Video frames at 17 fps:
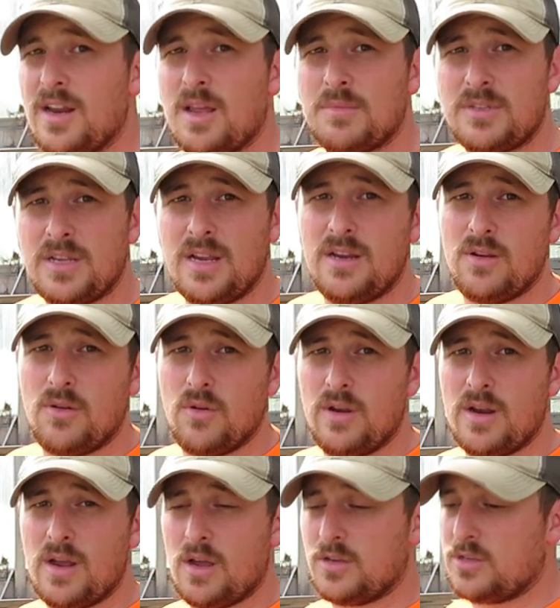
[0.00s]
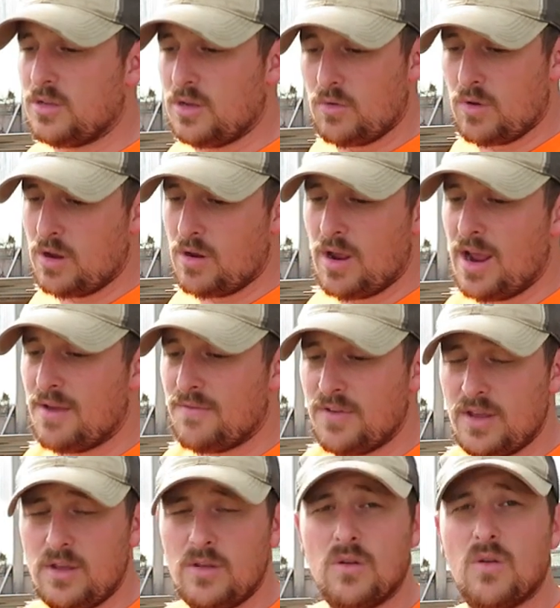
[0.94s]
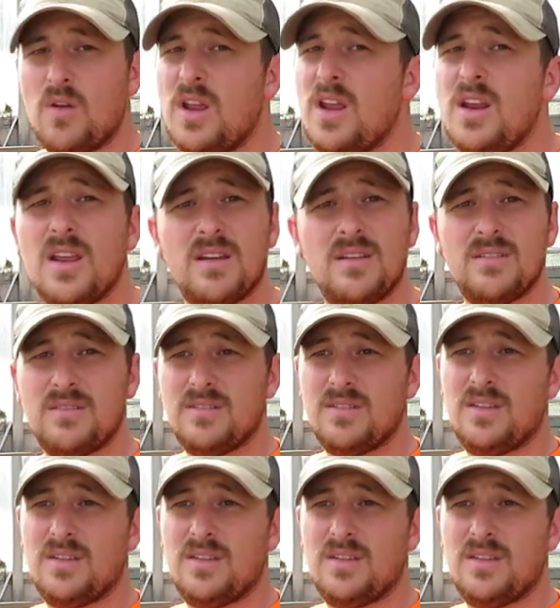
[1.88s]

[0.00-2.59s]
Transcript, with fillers: at it, I'm standing in the greenhouse, you're like, well, I don't have that. You don't need it.